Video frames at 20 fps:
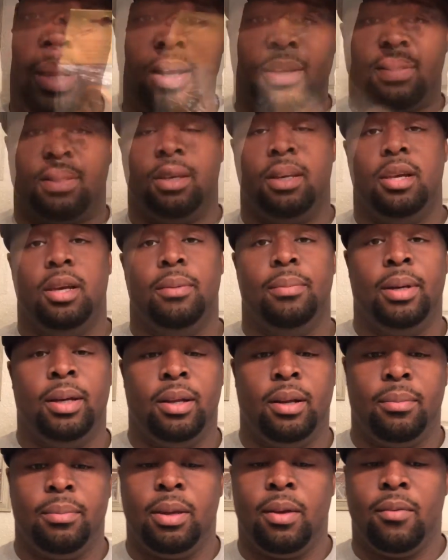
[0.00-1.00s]
Like I said,
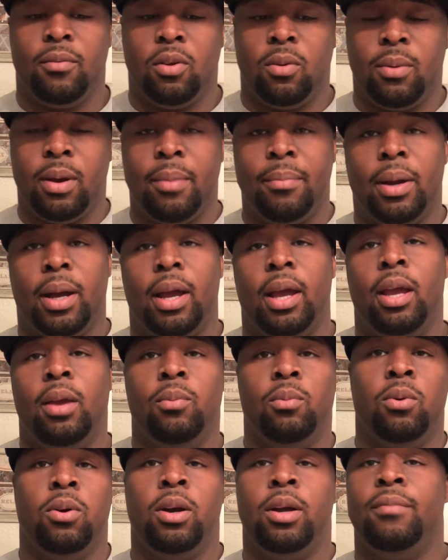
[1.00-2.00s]
man, I'm giving away my
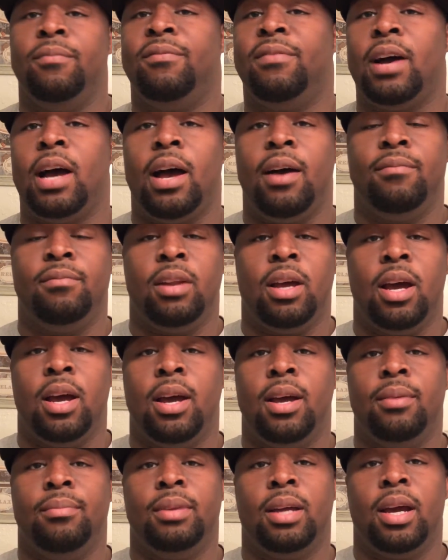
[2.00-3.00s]

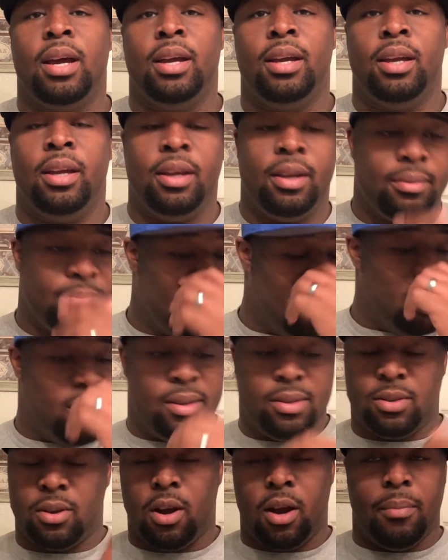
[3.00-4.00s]
8159 Diane.
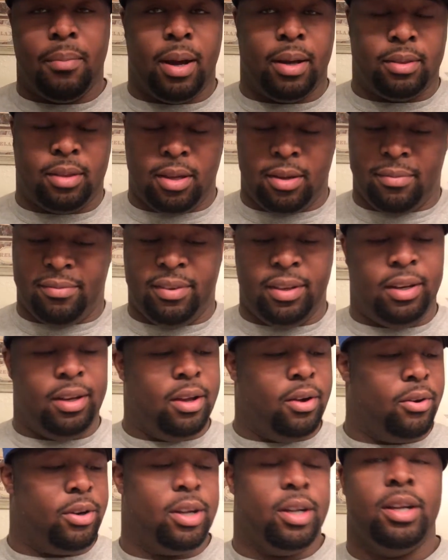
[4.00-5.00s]
Sorry about that
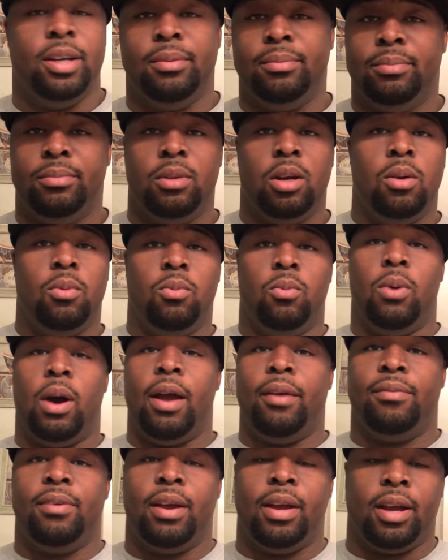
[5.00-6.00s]
video cut.
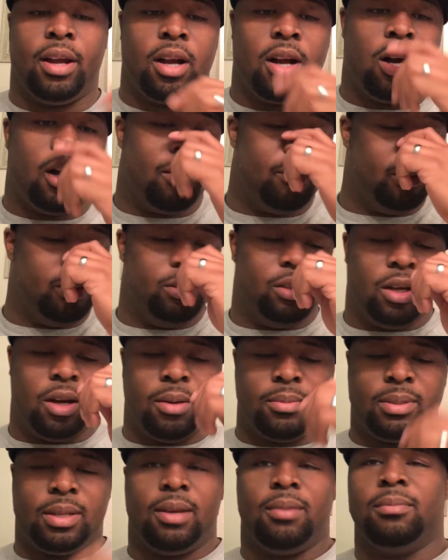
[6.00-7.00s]
Wife had called me, you know what
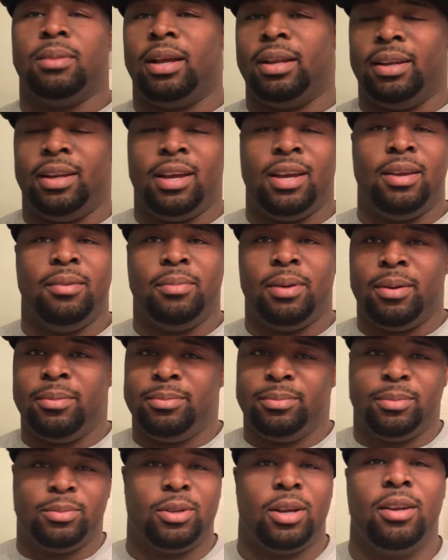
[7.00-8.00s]
I'm saying? I'm like, dang, baby,
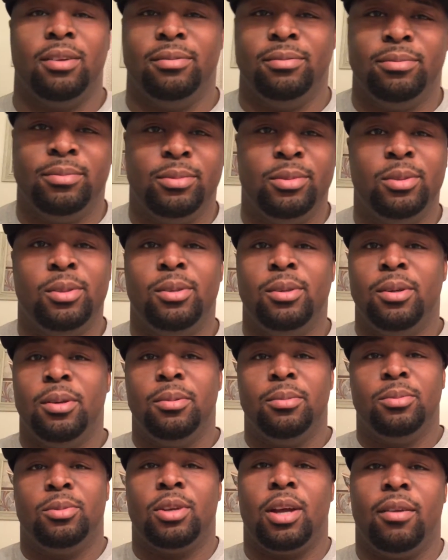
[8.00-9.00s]
I'm trying
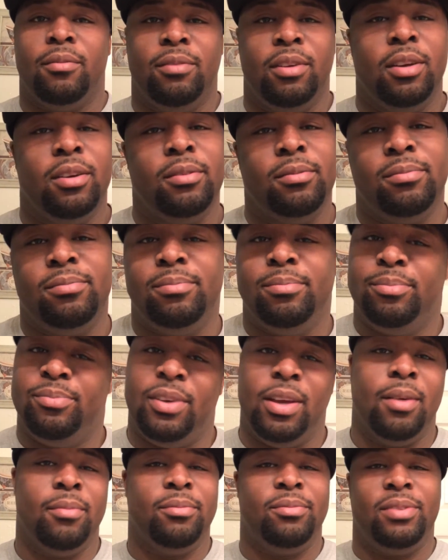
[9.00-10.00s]
to, trying to build,
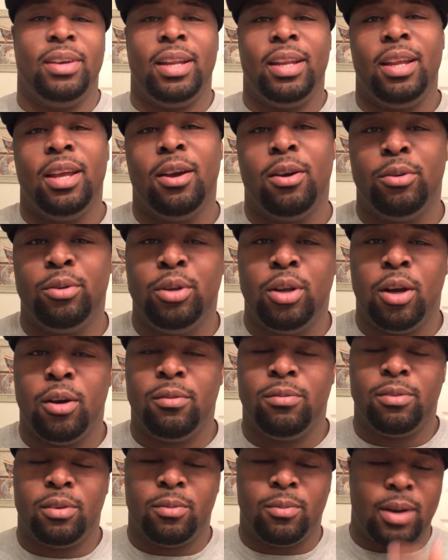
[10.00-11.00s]
film video, you know,
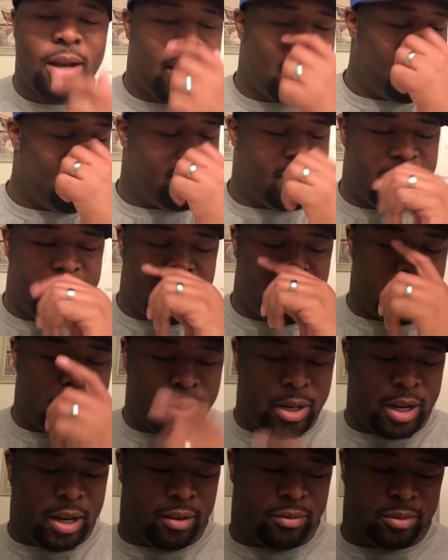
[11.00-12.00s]
for the wave fam,
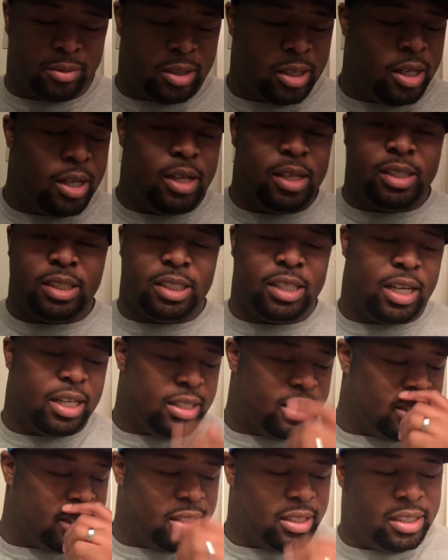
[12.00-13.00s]
whatever. She
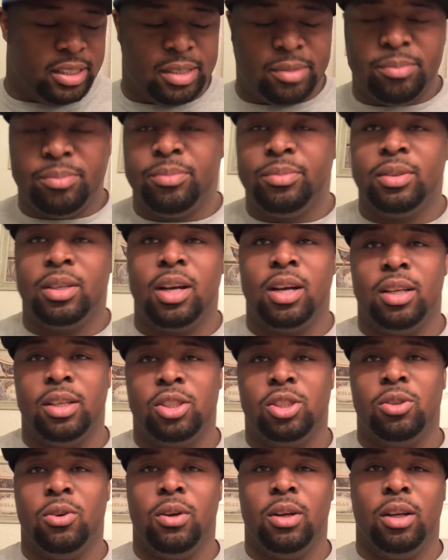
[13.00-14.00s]
understood, cut it
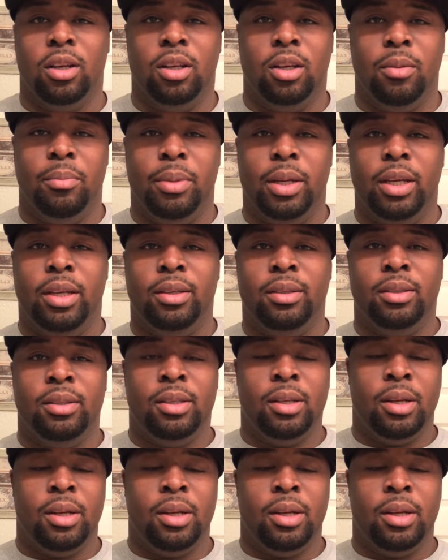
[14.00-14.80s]
short a little bit.